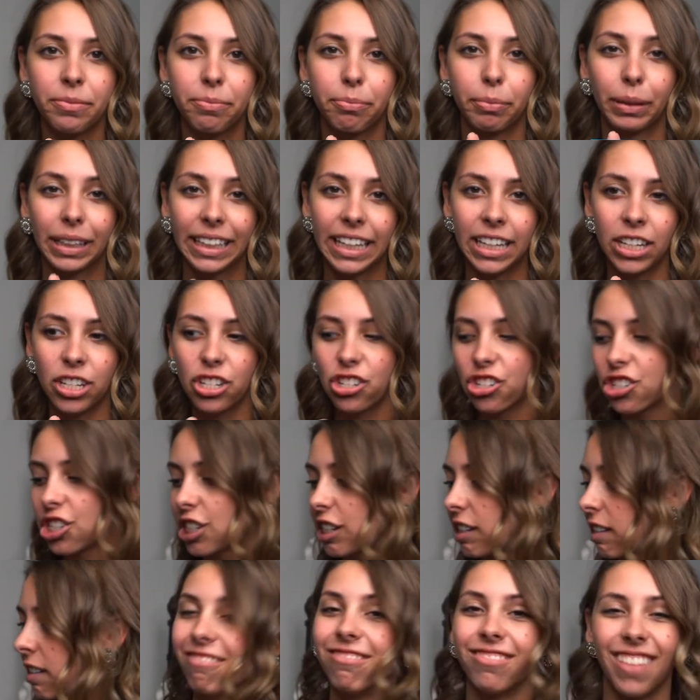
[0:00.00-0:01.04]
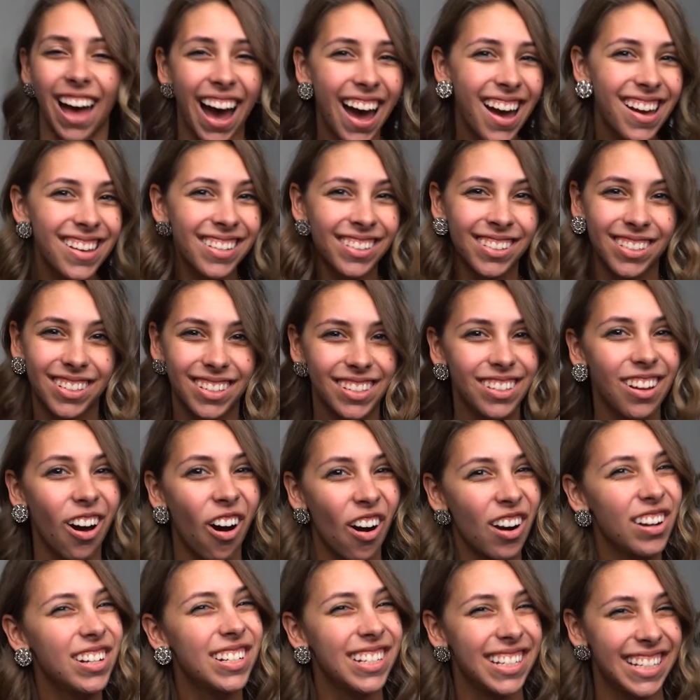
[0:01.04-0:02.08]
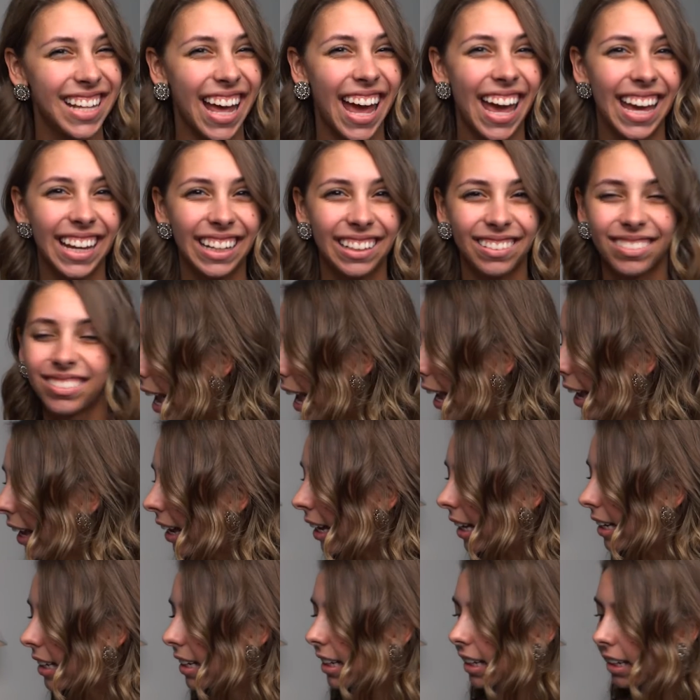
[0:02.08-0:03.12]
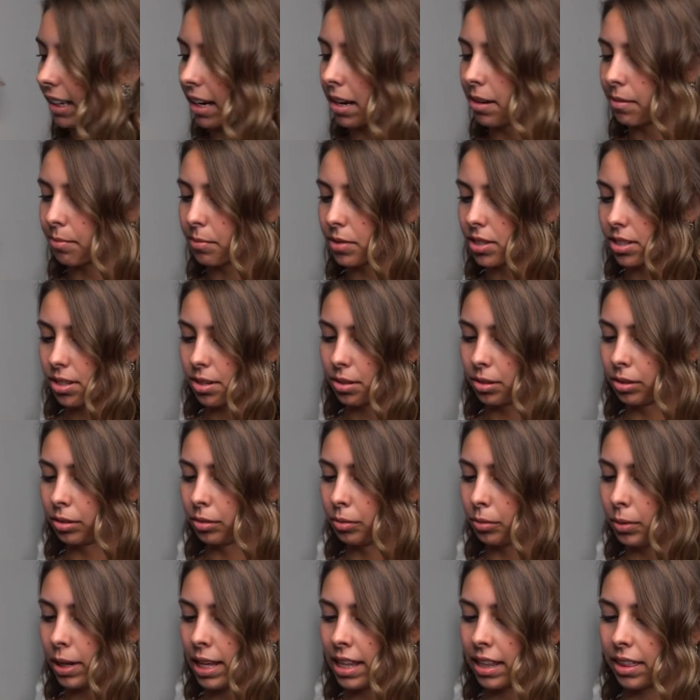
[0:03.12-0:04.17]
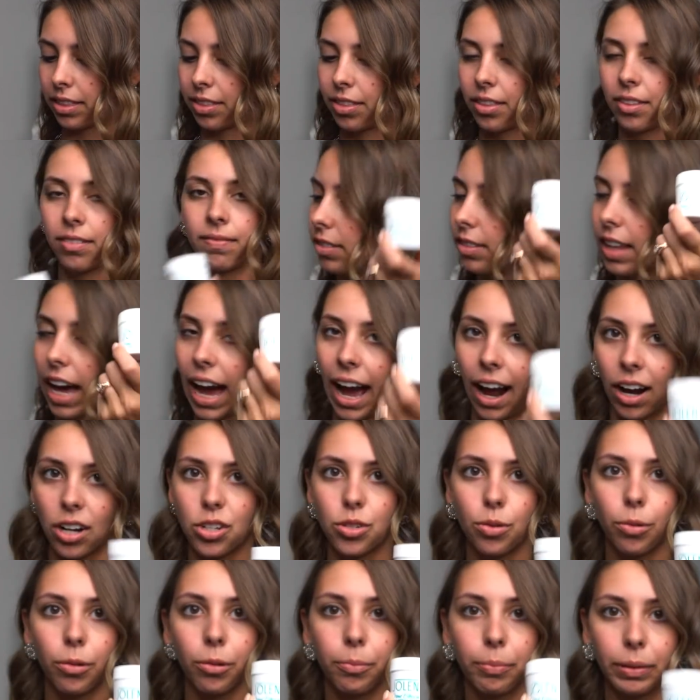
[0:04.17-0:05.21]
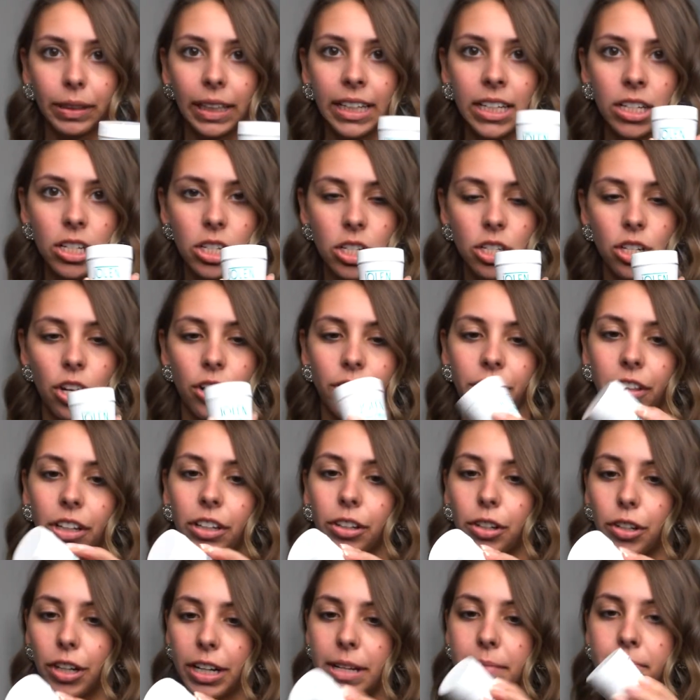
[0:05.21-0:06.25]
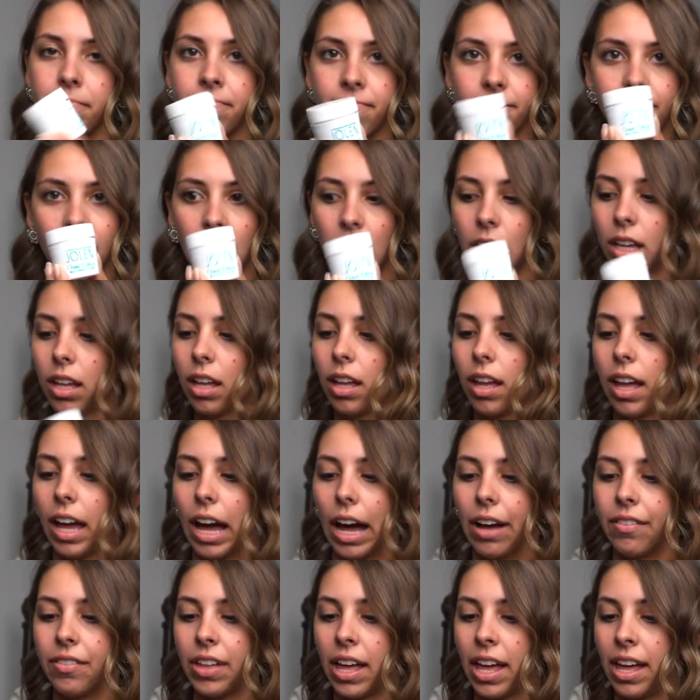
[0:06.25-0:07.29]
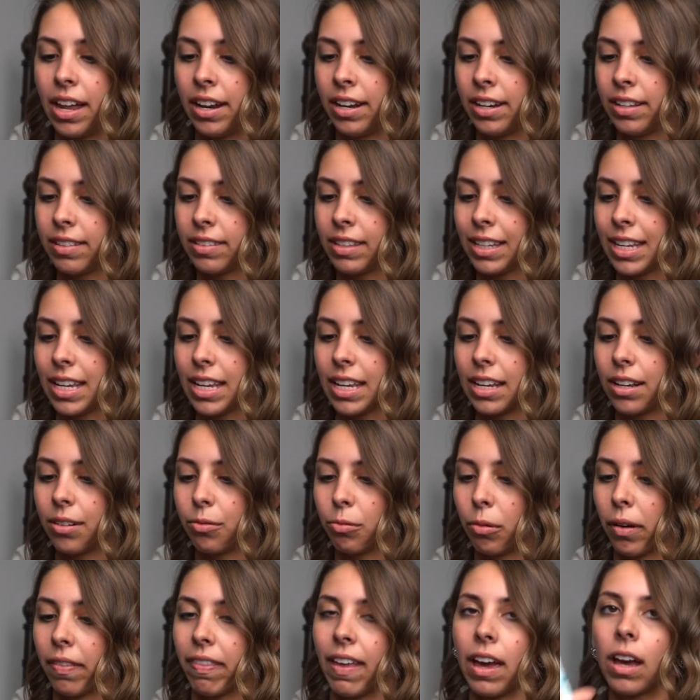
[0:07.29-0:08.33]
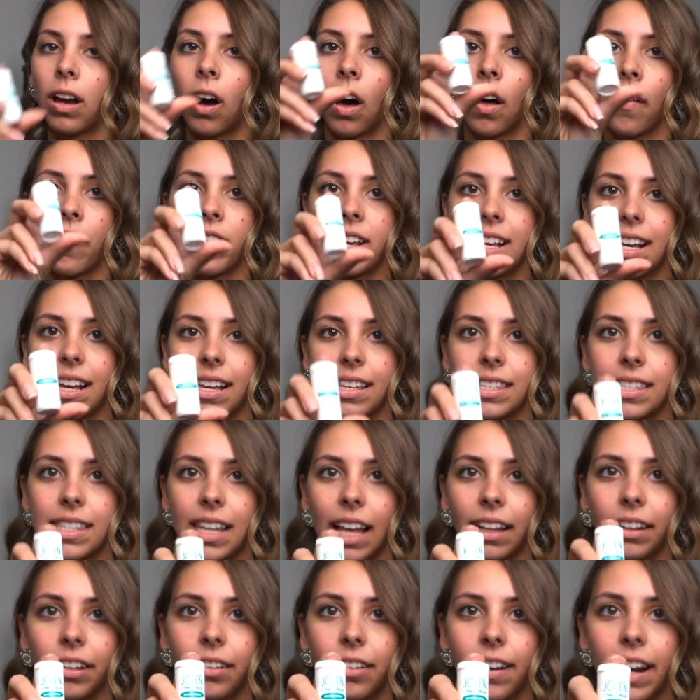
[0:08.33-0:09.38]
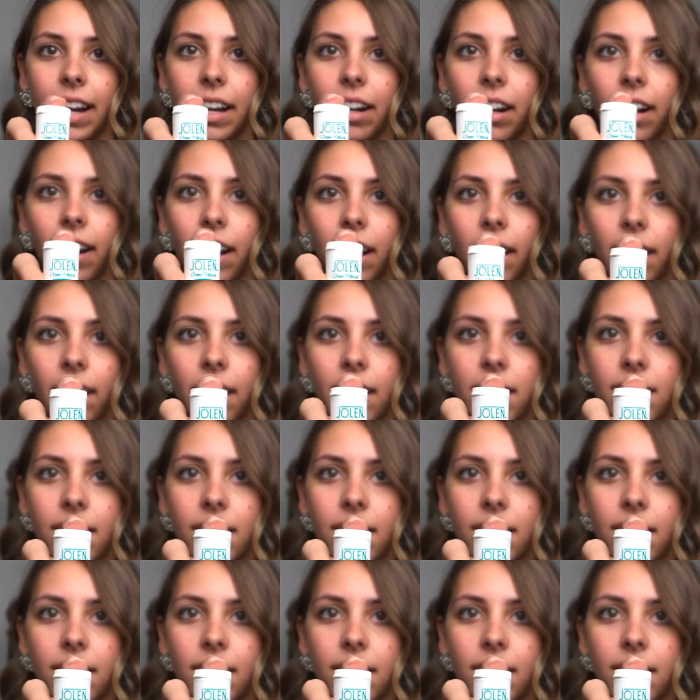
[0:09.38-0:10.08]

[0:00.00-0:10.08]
bleach. That is hard to say. And it comes with the actual bleach or the cream, and then what they call the accelerator,